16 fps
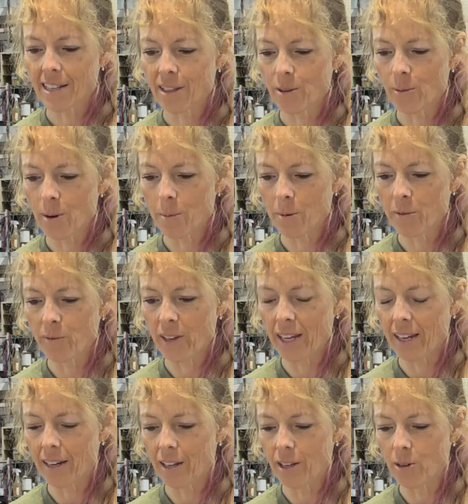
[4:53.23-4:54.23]
the rubber
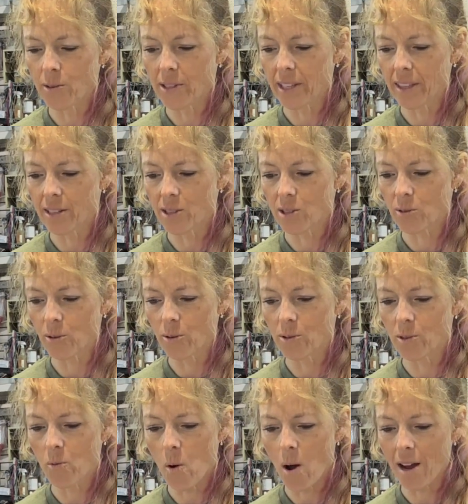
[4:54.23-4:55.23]
feet using the screws
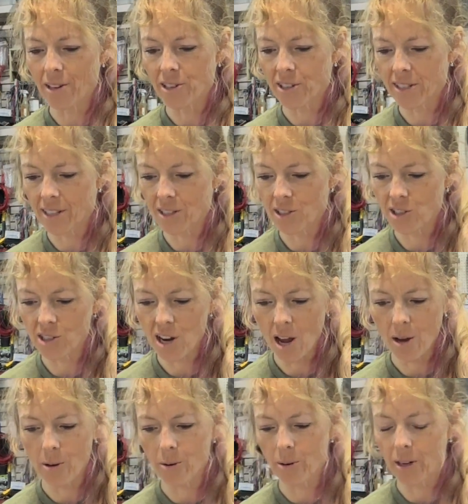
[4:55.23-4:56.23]
and washers as
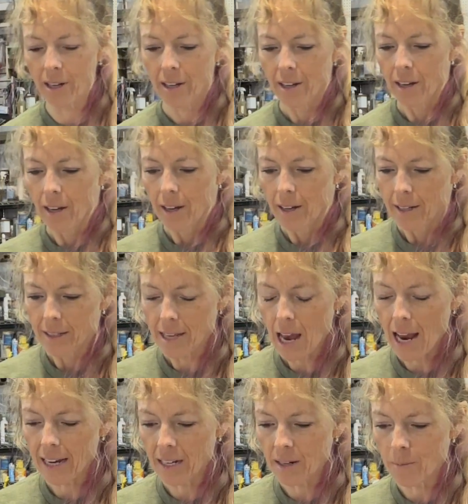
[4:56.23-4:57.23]
shown.
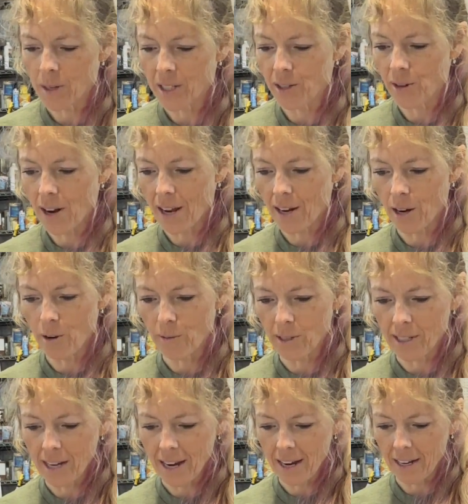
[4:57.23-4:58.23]
Tighten but do not over
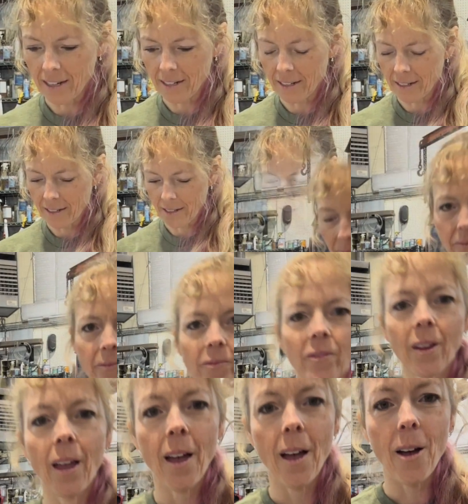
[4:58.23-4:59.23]
tighten.
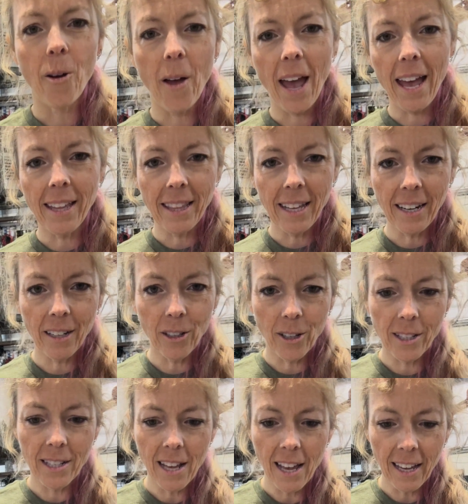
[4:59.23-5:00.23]
Okay, and then it
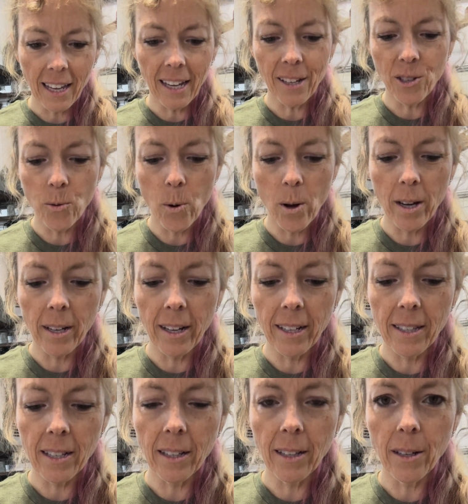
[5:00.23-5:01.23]
looks like each one
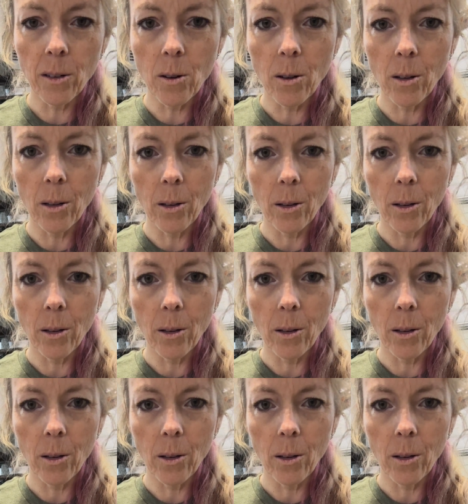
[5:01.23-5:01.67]
gets a little